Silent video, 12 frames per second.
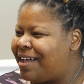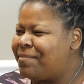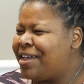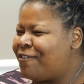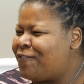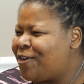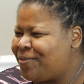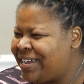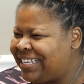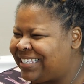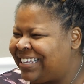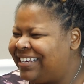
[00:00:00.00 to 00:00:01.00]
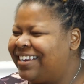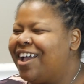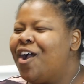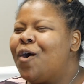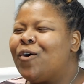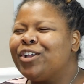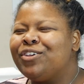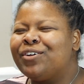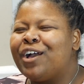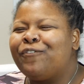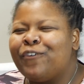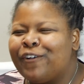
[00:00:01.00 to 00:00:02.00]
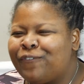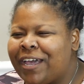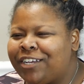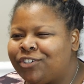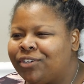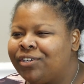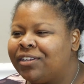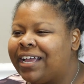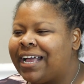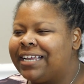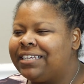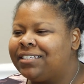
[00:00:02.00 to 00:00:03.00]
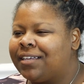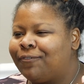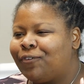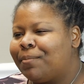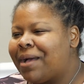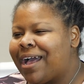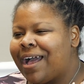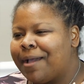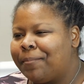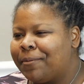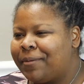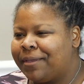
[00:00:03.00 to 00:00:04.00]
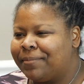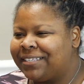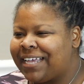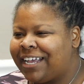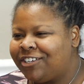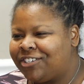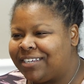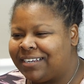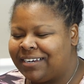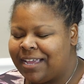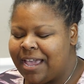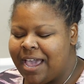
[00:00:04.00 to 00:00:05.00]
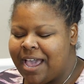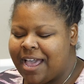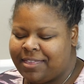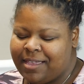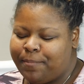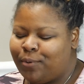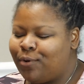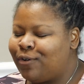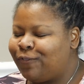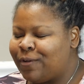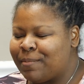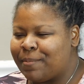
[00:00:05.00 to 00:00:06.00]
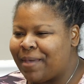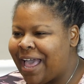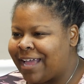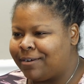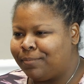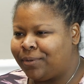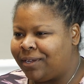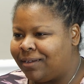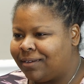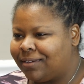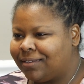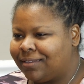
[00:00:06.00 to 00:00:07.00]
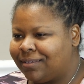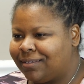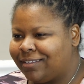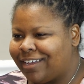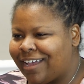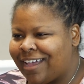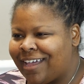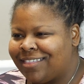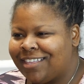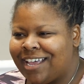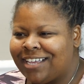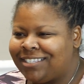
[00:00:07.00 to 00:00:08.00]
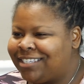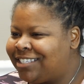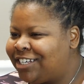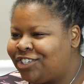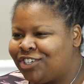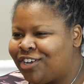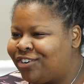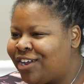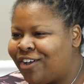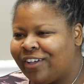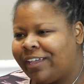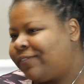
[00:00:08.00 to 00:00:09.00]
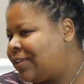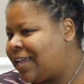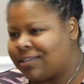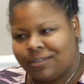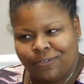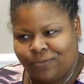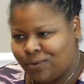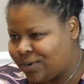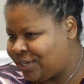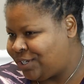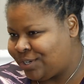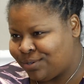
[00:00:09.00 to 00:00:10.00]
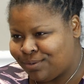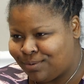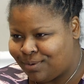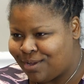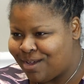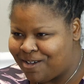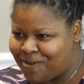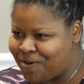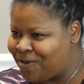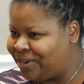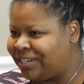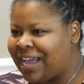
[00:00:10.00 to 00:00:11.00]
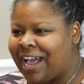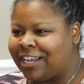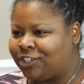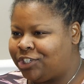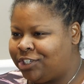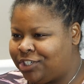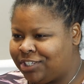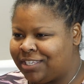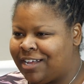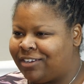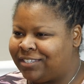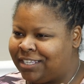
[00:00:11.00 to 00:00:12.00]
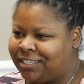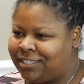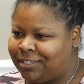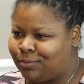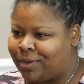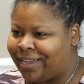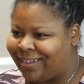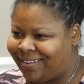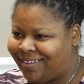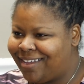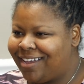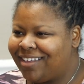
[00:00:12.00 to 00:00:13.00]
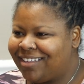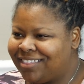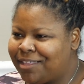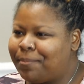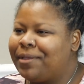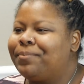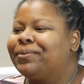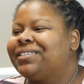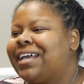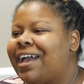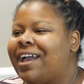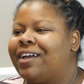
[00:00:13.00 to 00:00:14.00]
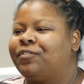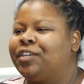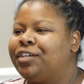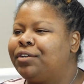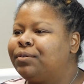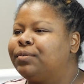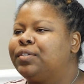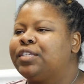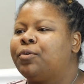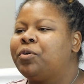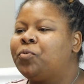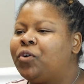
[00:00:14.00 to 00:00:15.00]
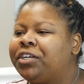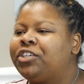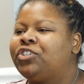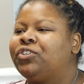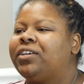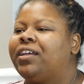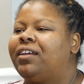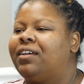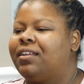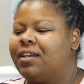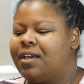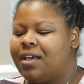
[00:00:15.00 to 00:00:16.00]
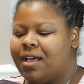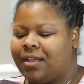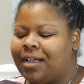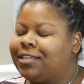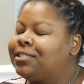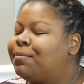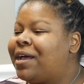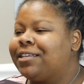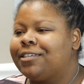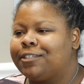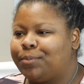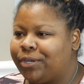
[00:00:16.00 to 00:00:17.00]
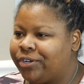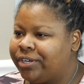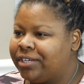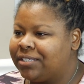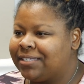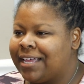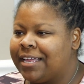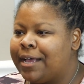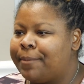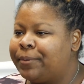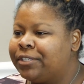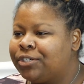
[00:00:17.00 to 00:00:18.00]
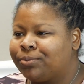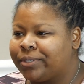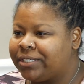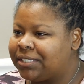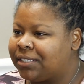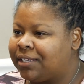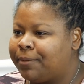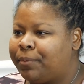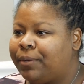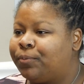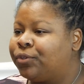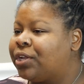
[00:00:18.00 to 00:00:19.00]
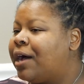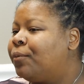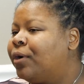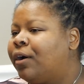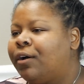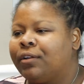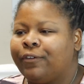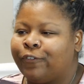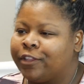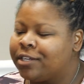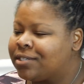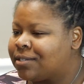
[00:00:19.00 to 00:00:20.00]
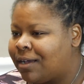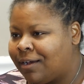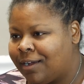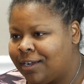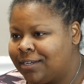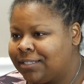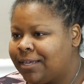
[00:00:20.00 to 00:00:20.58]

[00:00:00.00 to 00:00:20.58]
I'm here for a reason. Or you go for a facial and you're like, I need something for my hyperpigmentation, and they pull from a patent book. And the esthetician don't know if that's for you or not. She just knows this is what the people say I have to use. So we wanted you to get a customized experience that up until recently people thought were only for the stars.